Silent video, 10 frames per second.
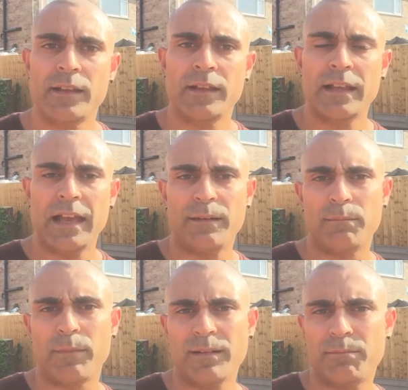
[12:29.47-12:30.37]

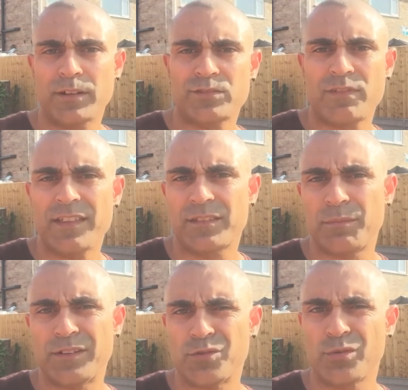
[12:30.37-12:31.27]
My strength and my
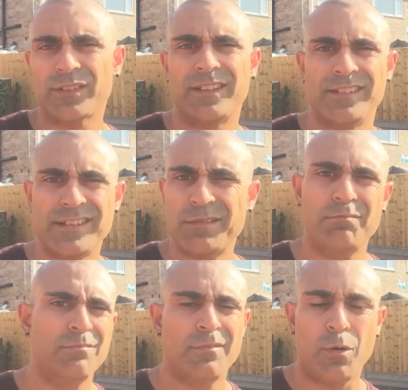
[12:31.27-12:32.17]
endurance at the gym
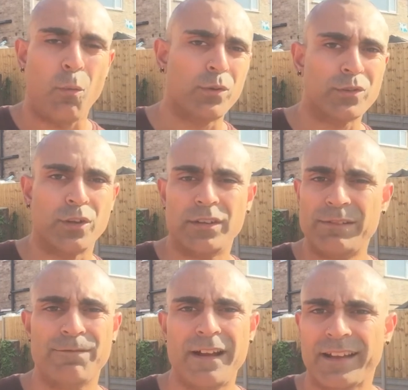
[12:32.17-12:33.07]
was good. In
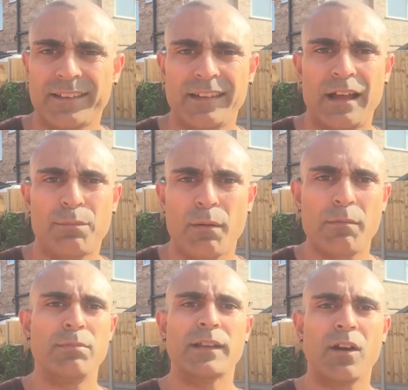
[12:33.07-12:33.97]
fact, I probably
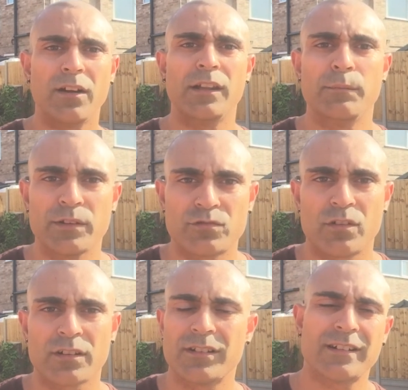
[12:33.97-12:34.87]
got a little bit stronger.
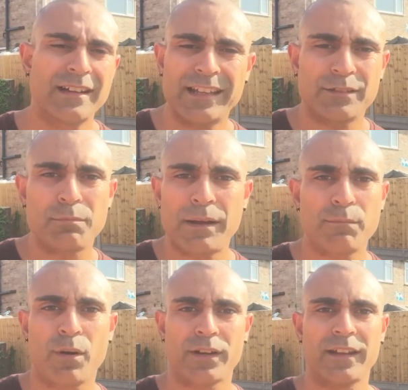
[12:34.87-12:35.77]
It's
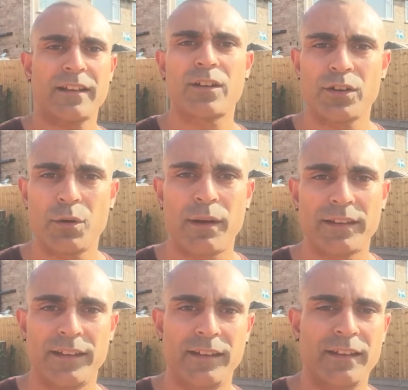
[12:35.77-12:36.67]
mind-boggling. I got no idea,
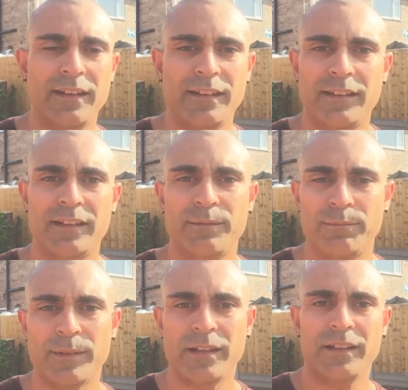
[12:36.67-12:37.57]
and
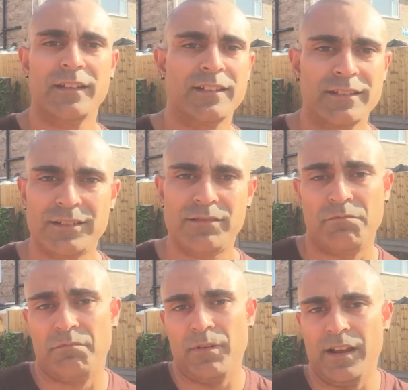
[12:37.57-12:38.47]

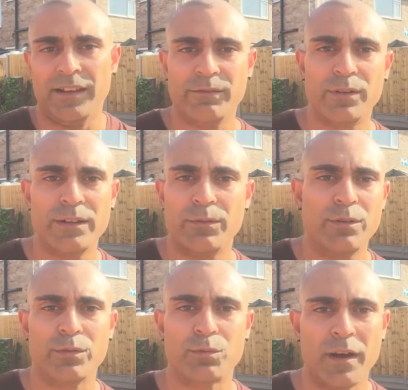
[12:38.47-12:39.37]
it was
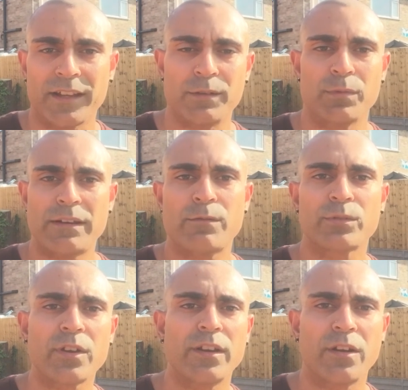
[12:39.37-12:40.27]
working. Whatever was going
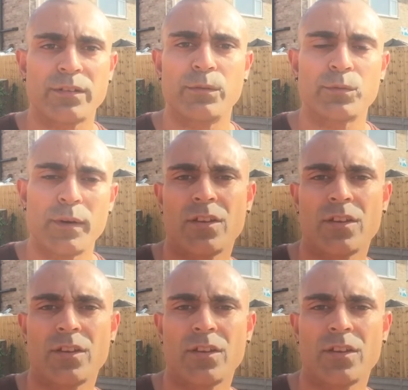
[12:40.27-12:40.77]
on, it was working.